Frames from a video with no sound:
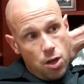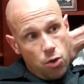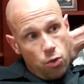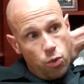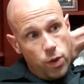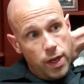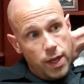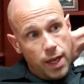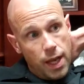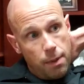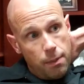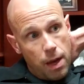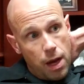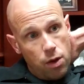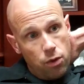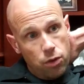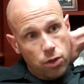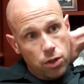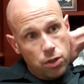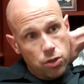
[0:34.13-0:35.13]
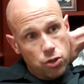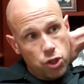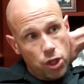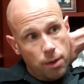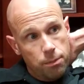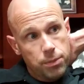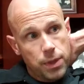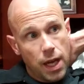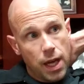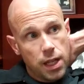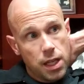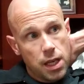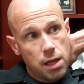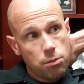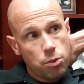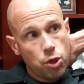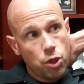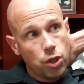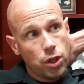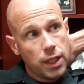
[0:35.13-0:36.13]
we came out and jumped on
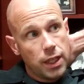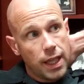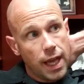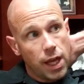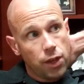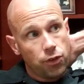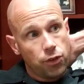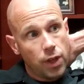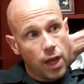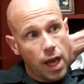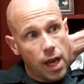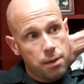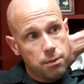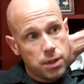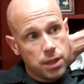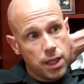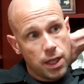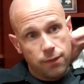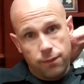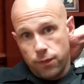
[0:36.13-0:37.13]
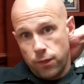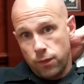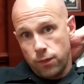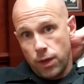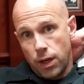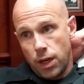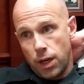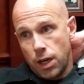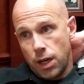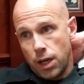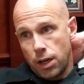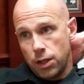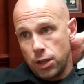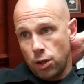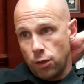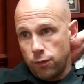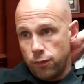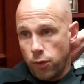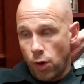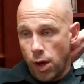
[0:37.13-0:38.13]
them early last time, and they
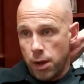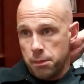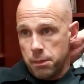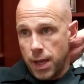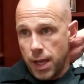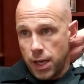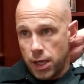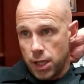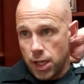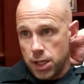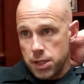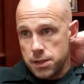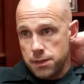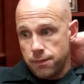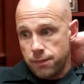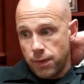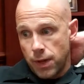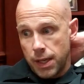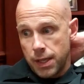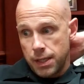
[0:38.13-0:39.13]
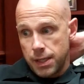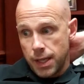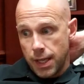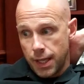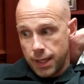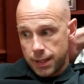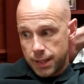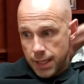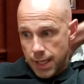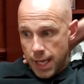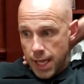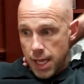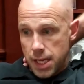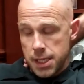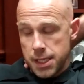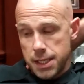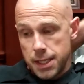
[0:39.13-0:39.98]
had a nice fight at the end.